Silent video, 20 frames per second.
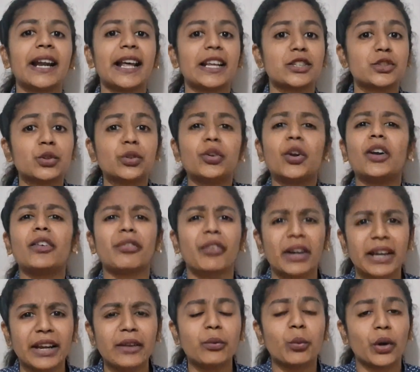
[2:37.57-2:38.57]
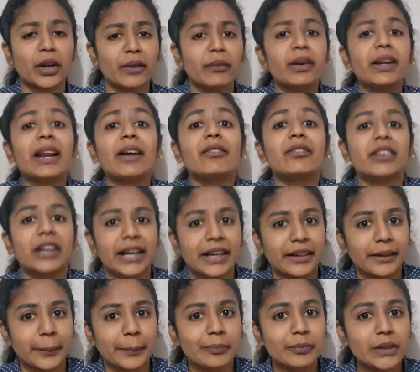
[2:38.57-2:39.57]
I should not forget whatever I've
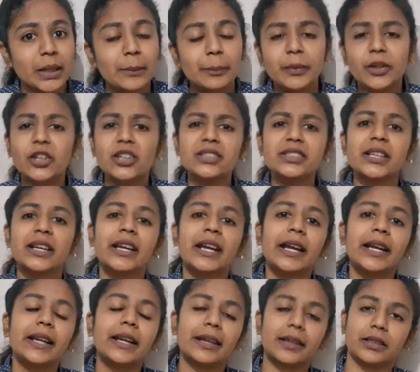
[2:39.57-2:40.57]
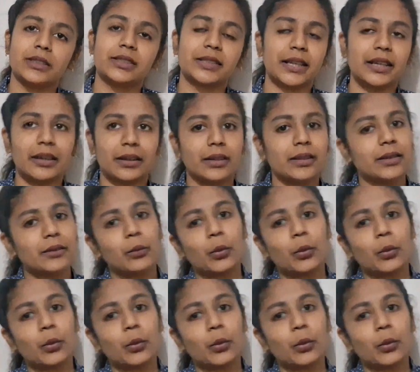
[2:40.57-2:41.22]
read. Because see,